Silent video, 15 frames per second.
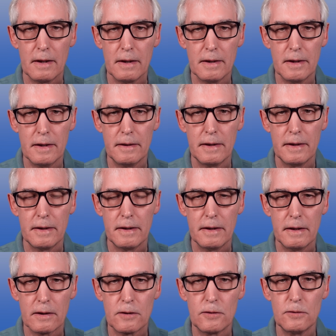A
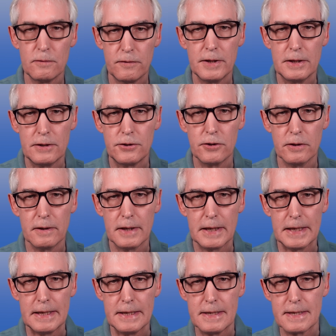cool feature
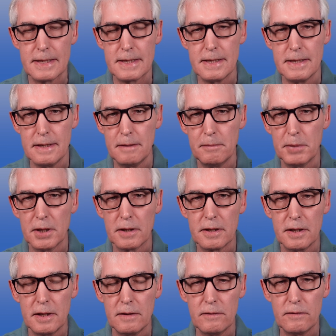is the
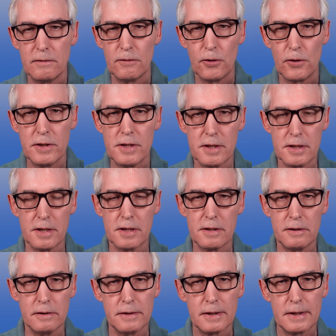built-in voice
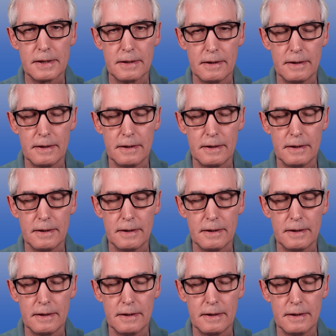assistant